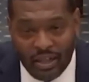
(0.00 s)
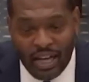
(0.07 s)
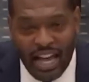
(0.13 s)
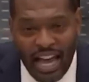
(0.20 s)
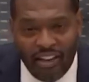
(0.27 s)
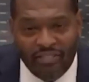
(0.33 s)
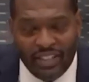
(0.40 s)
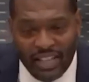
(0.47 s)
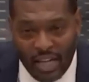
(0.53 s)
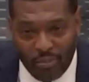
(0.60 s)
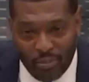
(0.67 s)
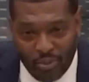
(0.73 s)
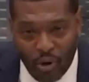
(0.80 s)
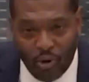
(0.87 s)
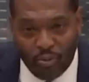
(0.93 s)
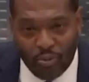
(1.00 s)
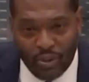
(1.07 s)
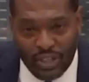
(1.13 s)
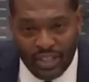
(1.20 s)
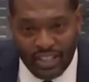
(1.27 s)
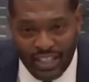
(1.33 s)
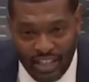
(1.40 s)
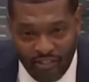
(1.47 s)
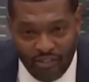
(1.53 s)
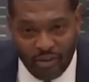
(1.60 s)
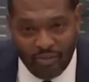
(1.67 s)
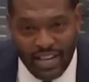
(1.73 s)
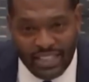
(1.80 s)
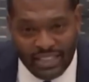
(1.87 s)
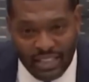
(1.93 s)
have the appropriate
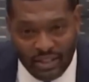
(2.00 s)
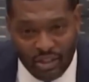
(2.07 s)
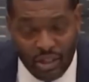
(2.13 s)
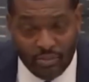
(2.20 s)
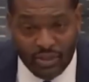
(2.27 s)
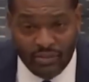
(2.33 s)
information in terms